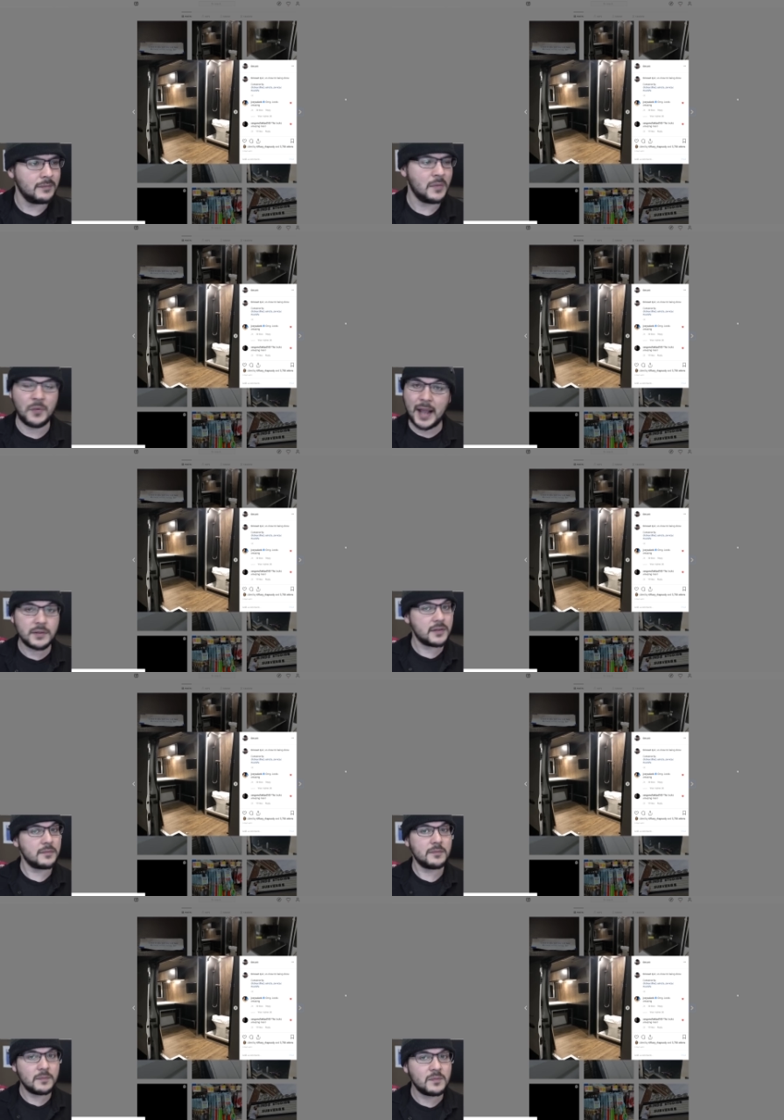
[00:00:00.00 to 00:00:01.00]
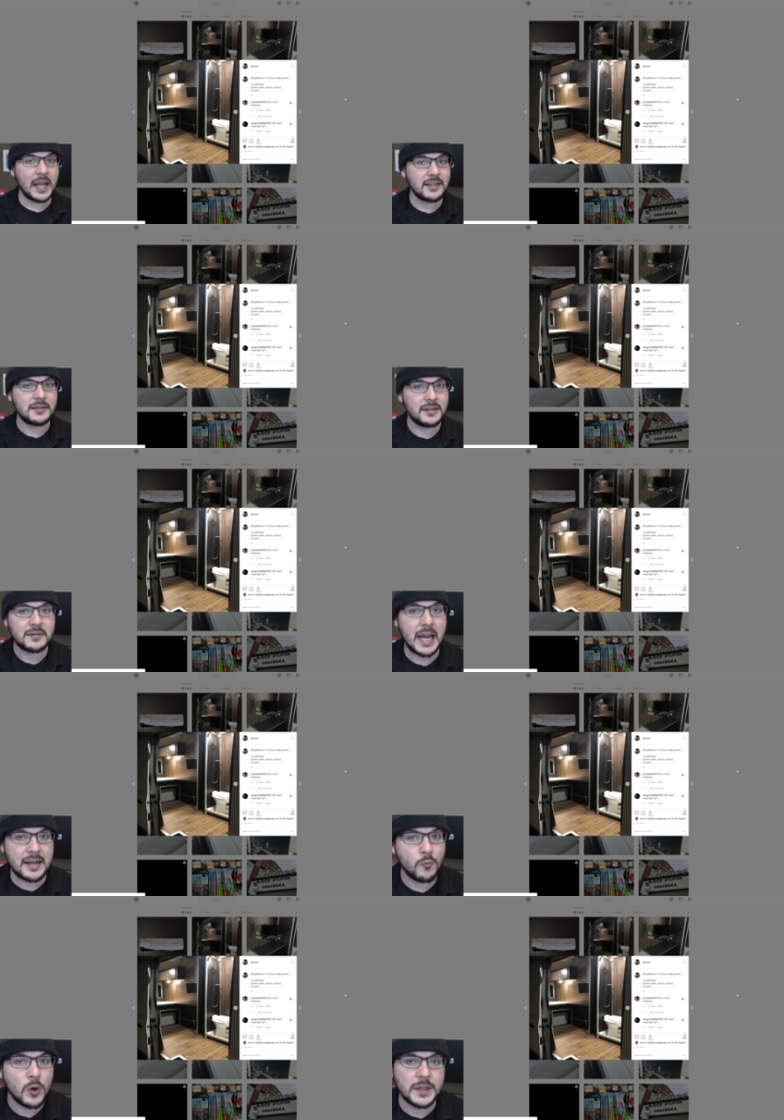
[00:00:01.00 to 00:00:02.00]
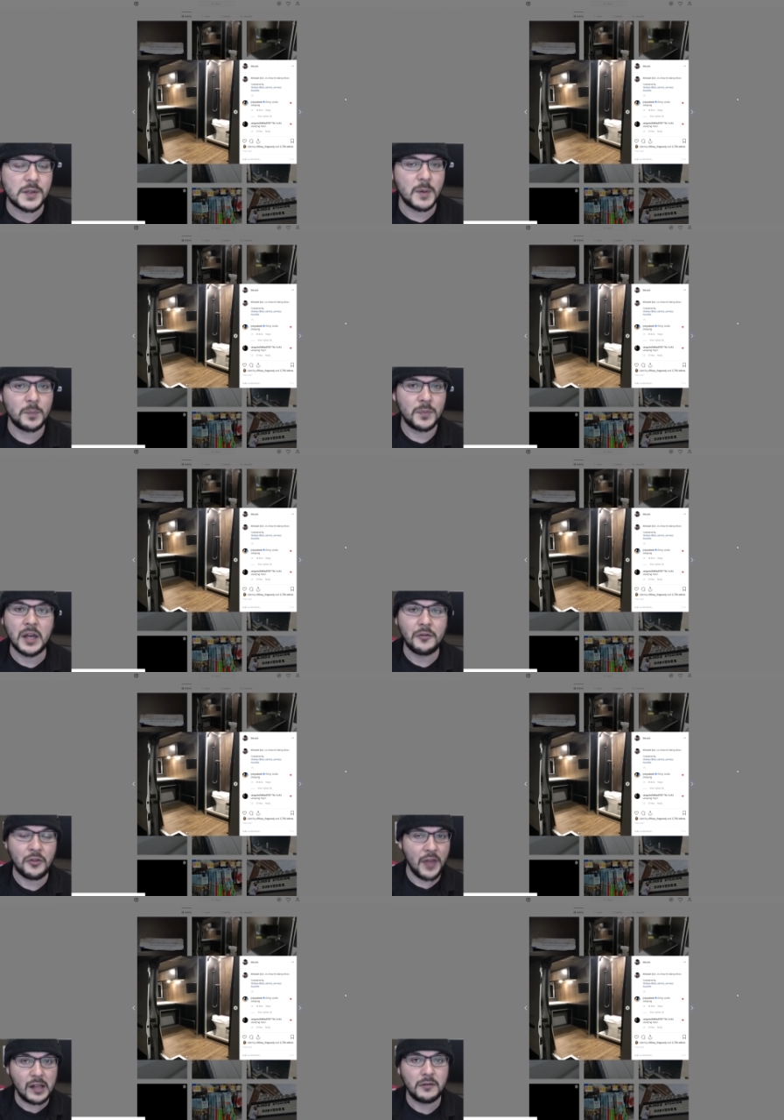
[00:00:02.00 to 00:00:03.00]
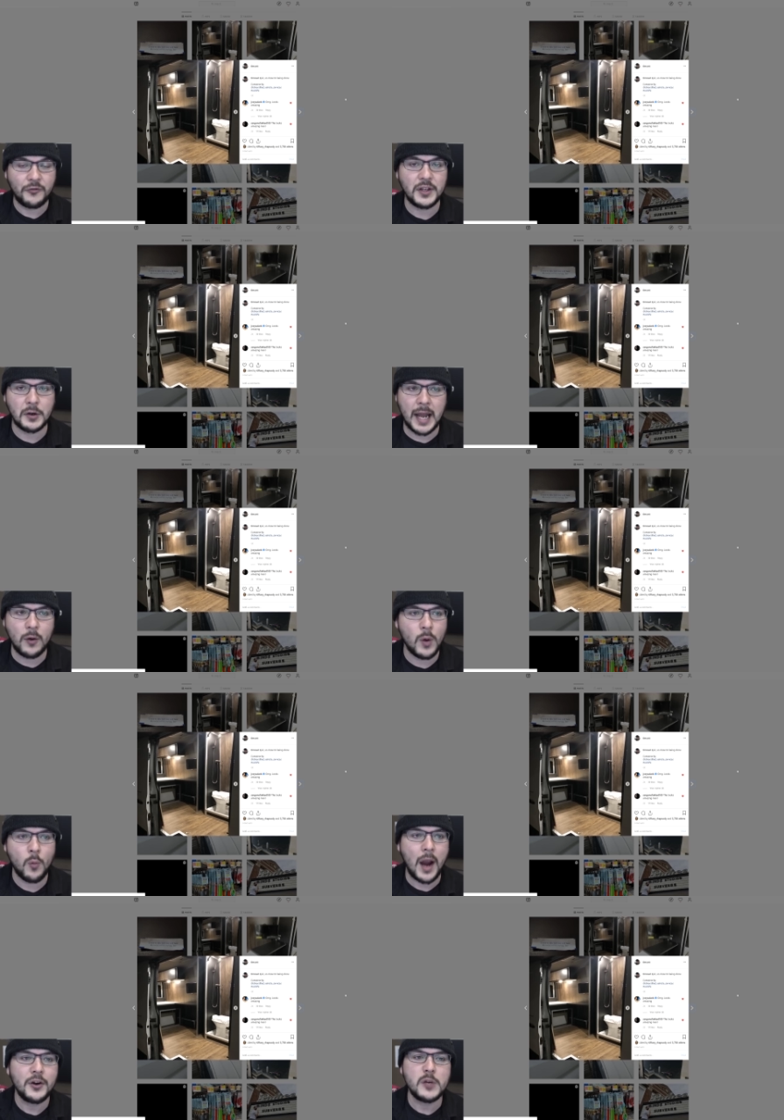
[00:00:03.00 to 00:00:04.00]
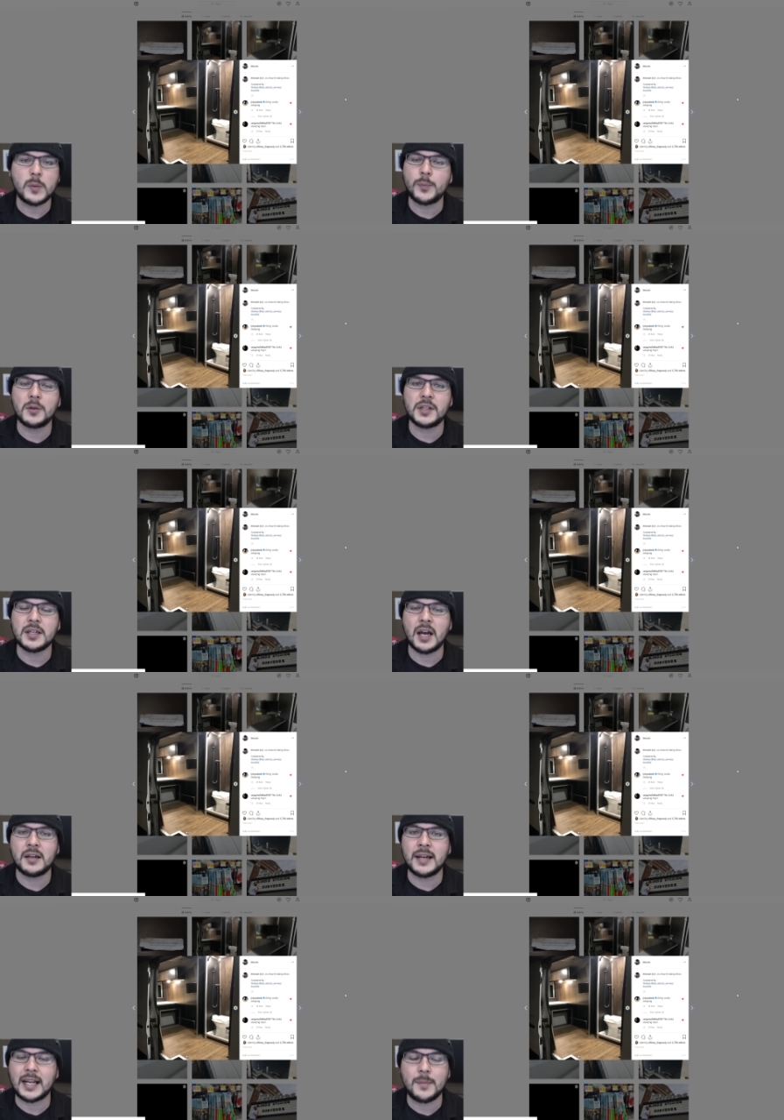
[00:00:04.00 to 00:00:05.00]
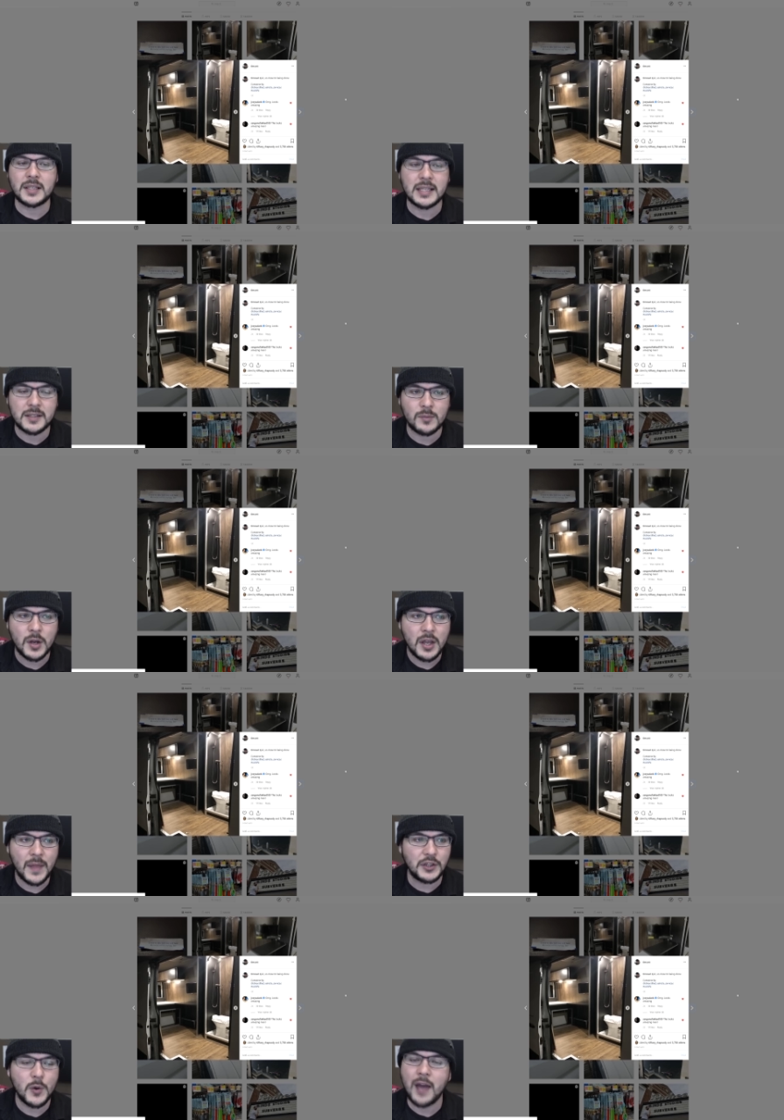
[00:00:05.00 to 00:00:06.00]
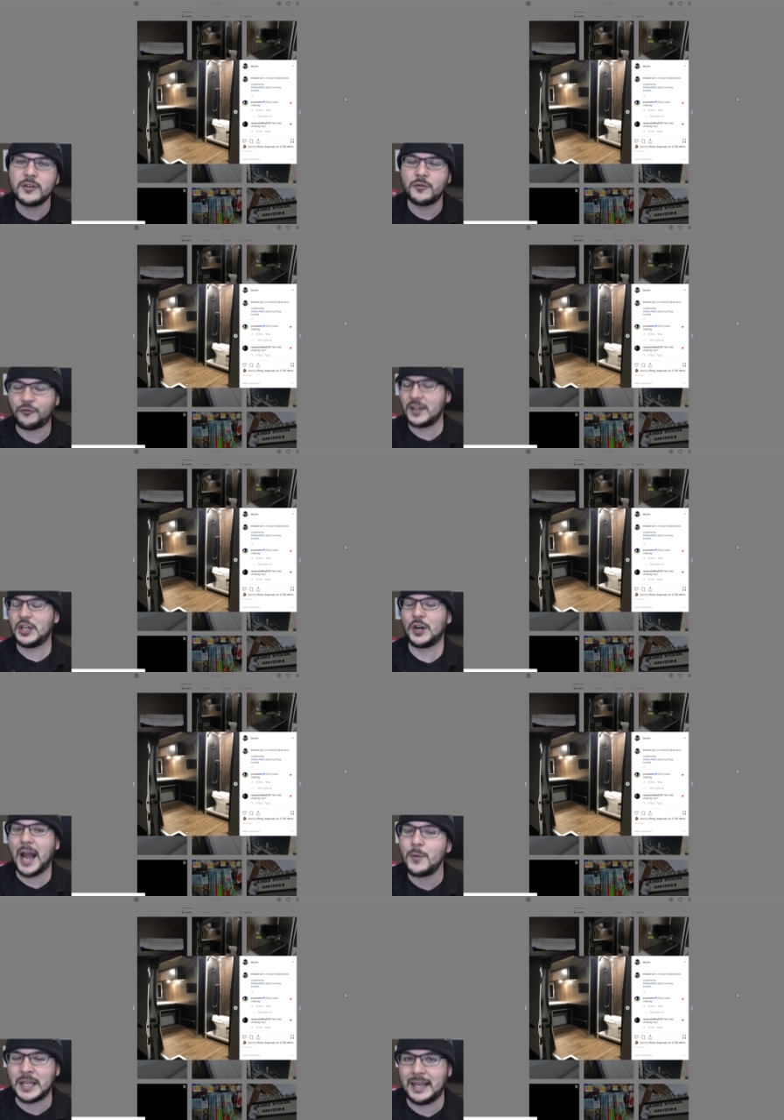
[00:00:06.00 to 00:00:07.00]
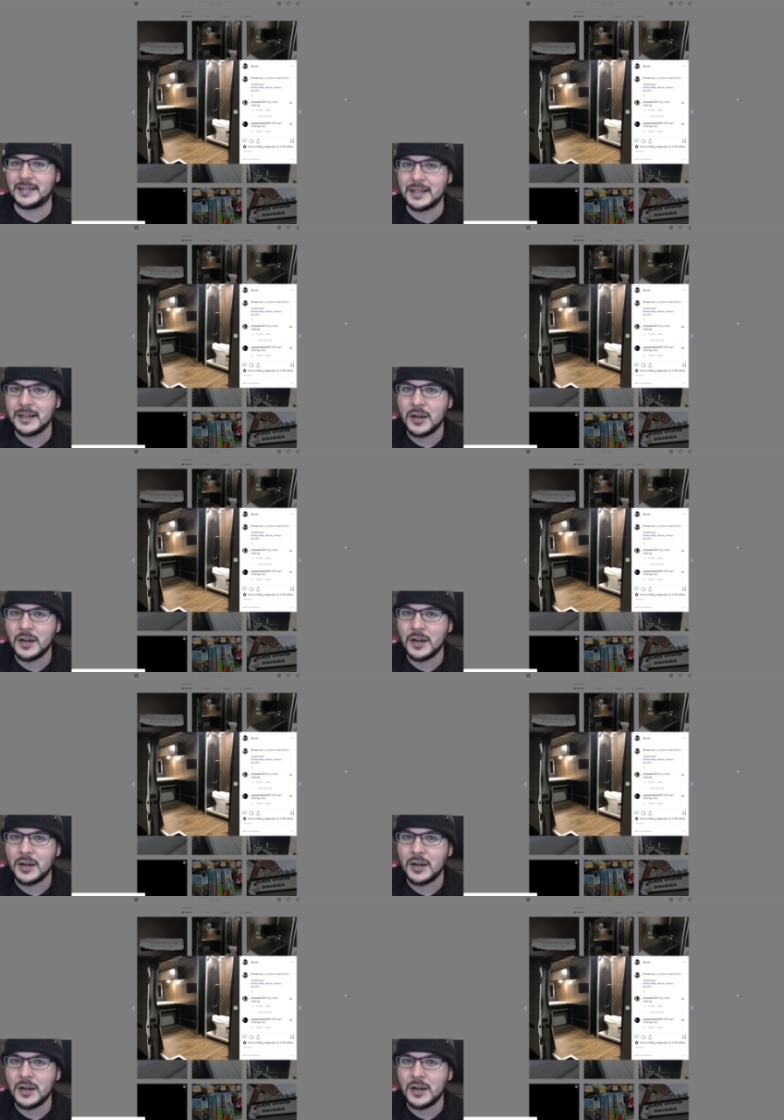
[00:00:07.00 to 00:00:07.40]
That's kind of worrisome. They'll figure it out. Well, why are you proposing an economic system that you haven't figured out yet?